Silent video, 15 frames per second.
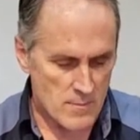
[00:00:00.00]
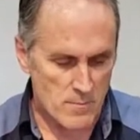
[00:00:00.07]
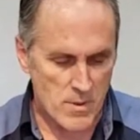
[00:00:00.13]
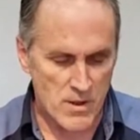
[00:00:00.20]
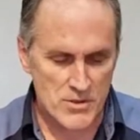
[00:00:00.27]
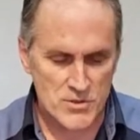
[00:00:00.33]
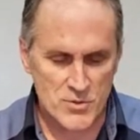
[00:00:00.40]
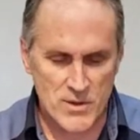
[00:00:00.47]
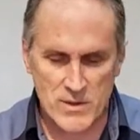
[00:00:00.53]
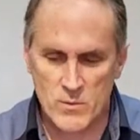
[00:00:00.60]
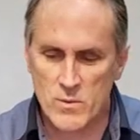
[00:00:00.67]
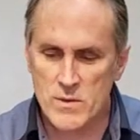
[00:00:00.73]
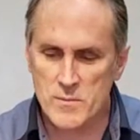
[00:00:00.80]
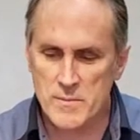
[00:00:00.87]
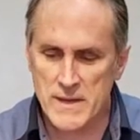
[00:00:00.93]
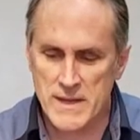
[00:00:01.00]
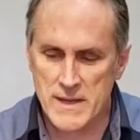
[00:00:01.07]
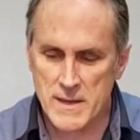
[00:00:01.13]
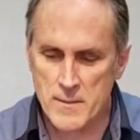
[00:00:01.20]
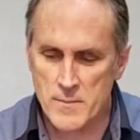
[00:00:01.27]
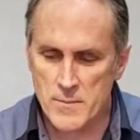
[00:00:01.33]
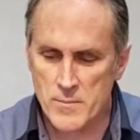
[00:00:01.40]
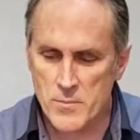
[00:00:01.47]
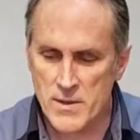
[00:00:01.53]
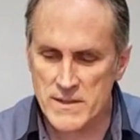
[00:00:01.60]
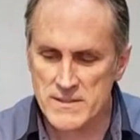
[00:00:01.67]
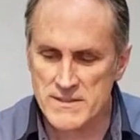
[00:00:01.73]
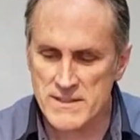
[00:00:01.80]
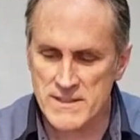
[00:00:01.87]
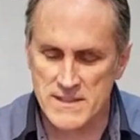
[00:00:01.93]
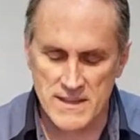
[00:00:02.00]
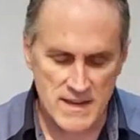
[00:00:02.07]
Ball joint will be pressed into